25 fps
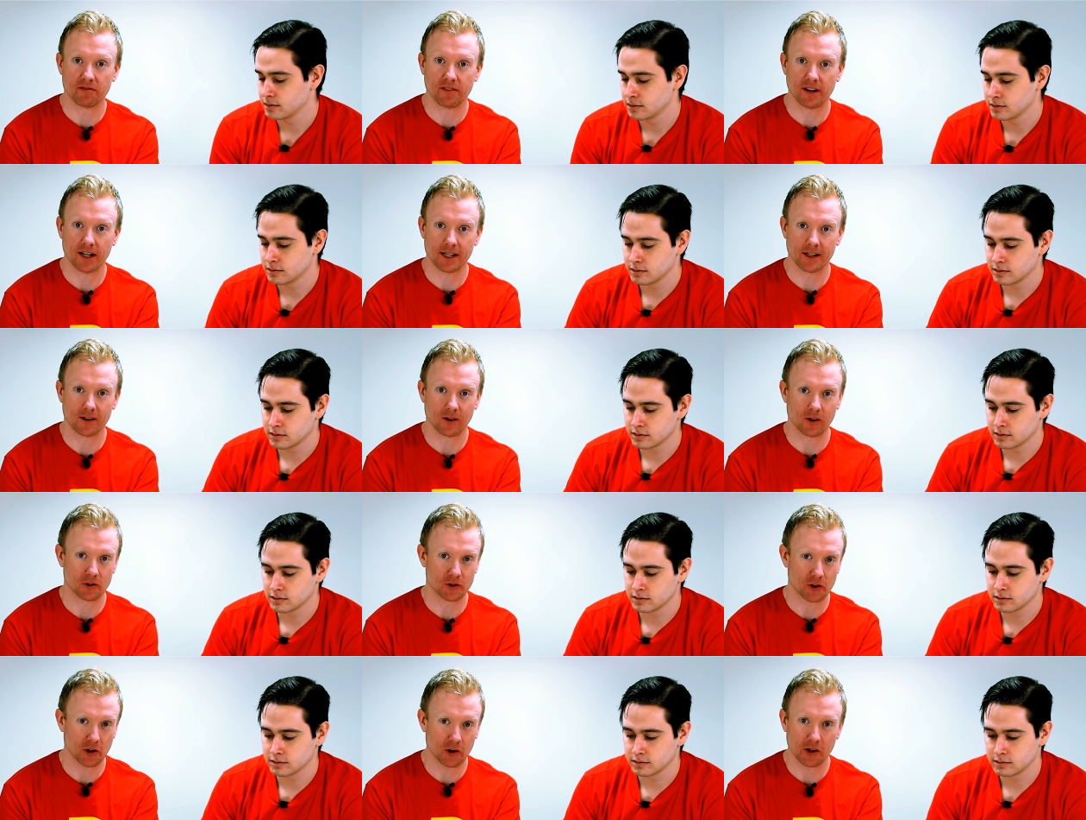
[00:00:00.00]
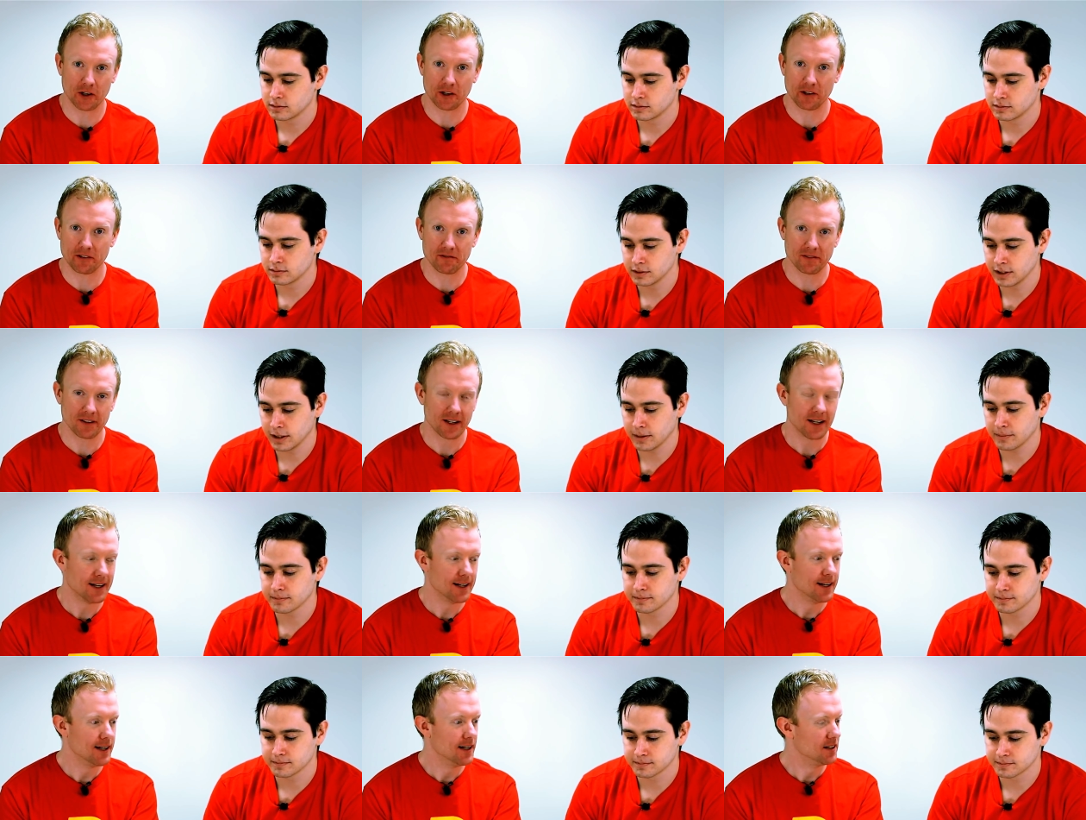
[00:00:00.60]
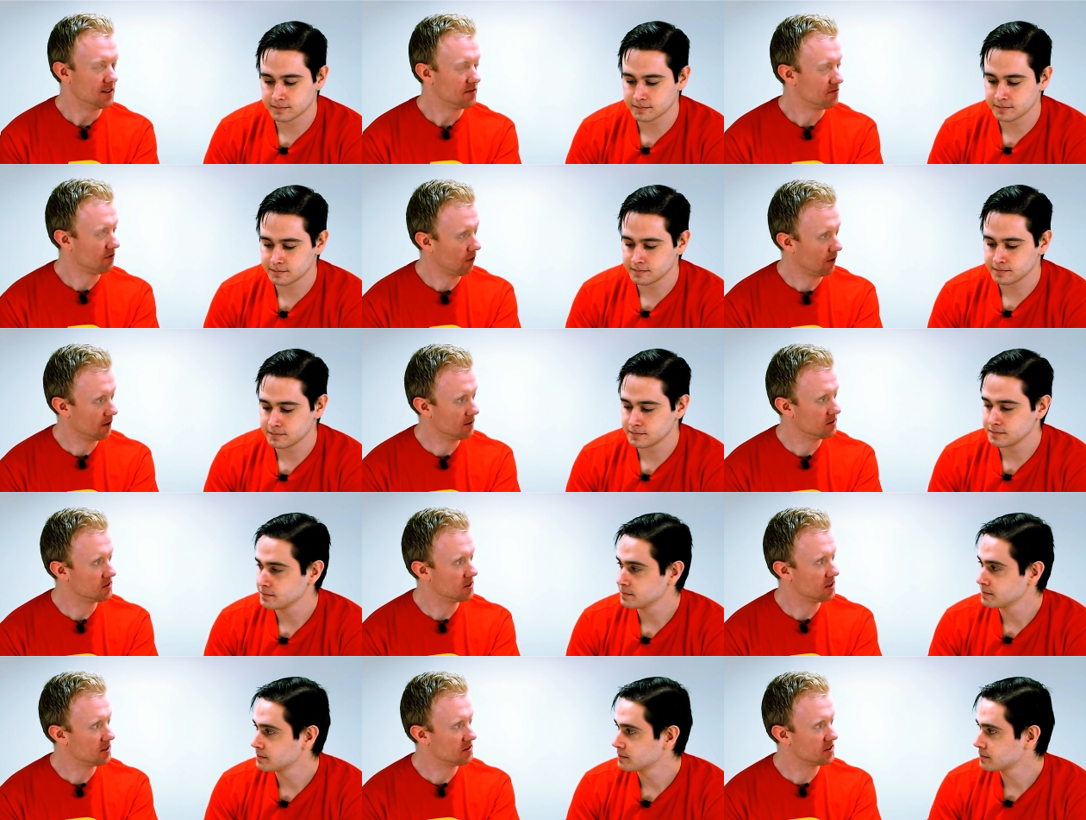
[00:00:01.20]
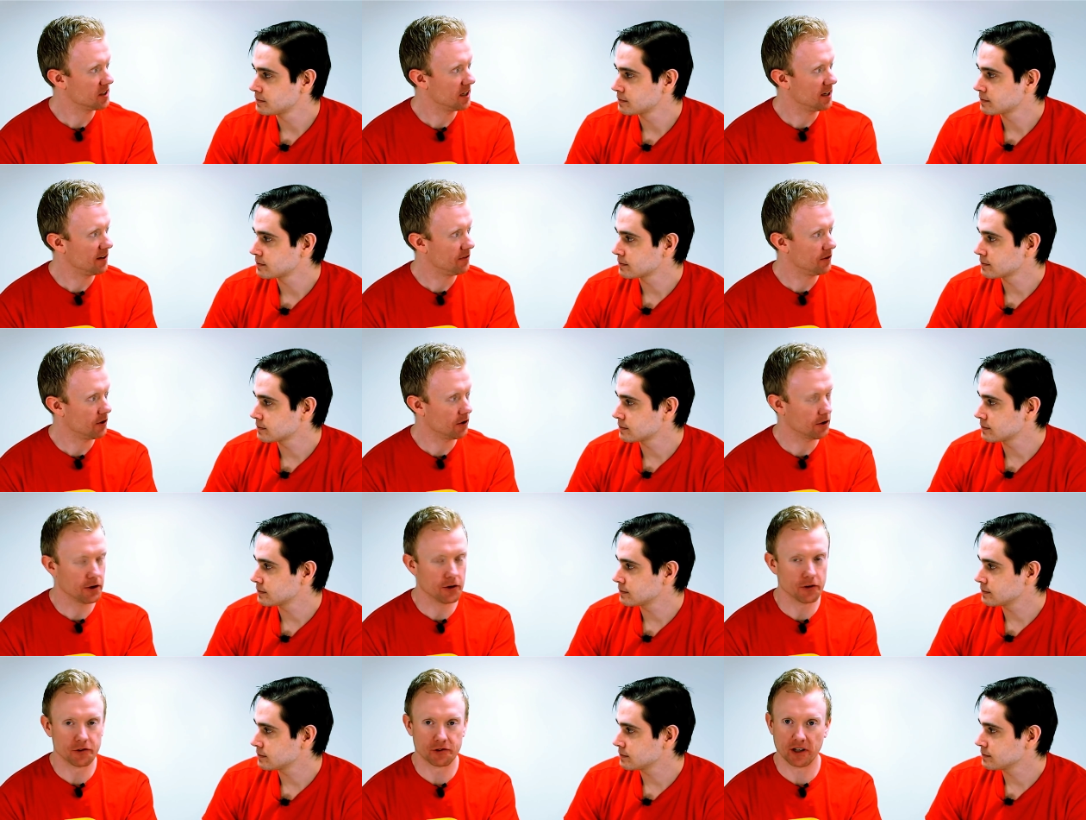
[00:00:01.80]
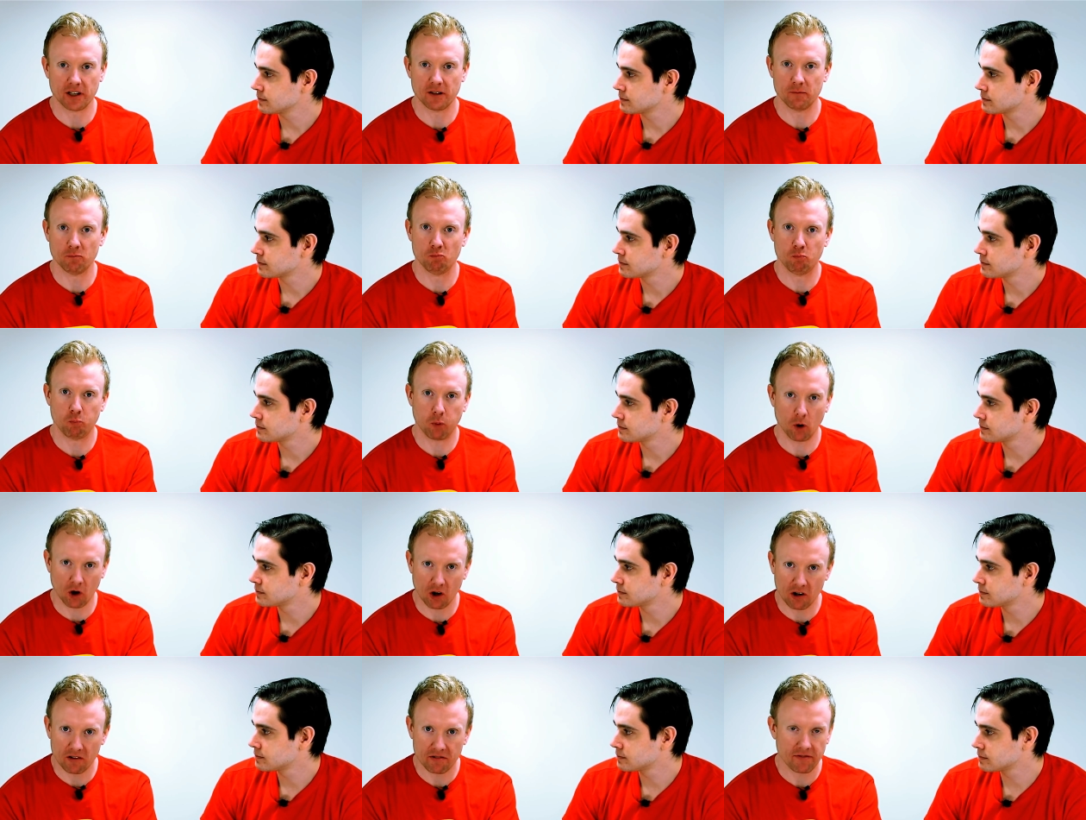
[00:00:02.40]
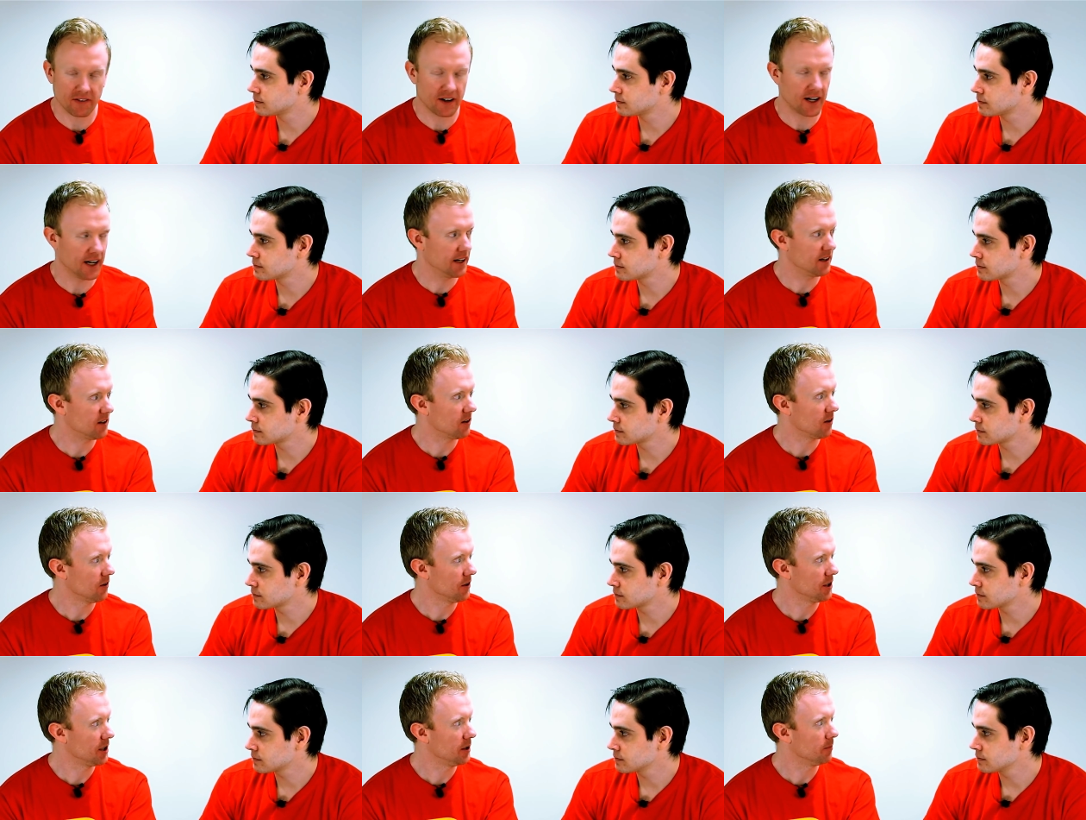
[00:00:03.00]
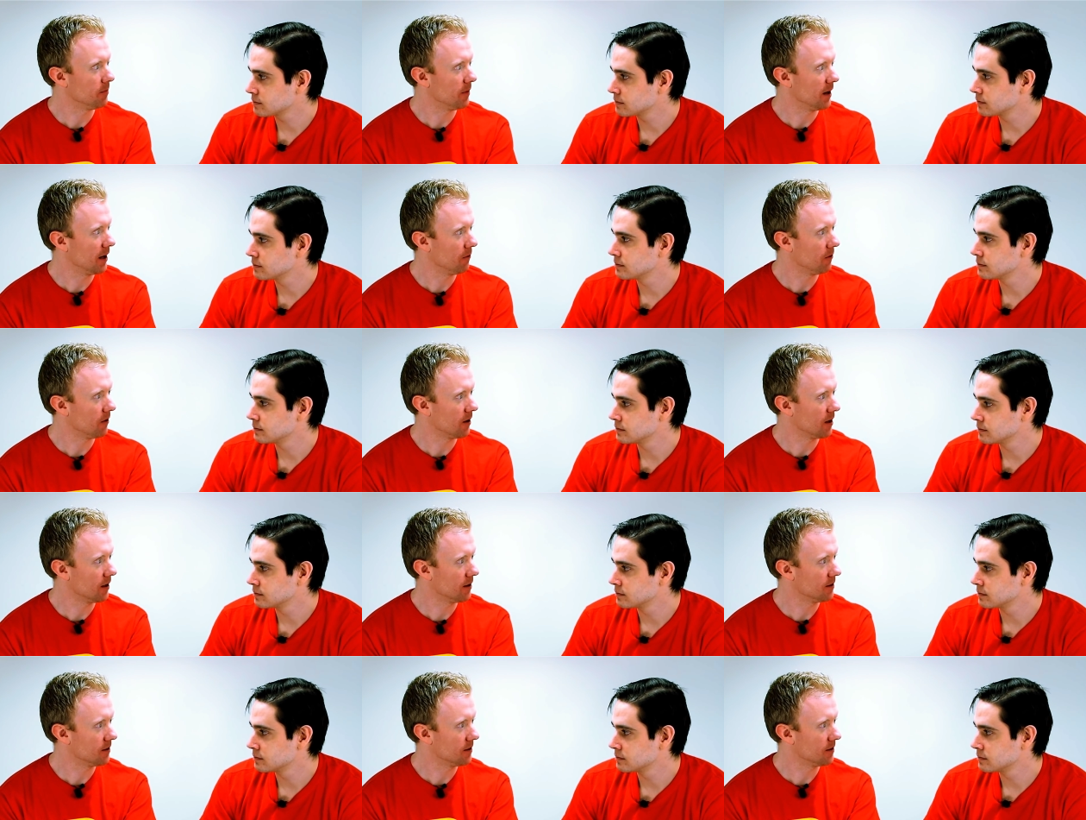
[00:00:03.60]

Speaker 1: to find an alternative. For instance, if you're using Bird Finder, you might want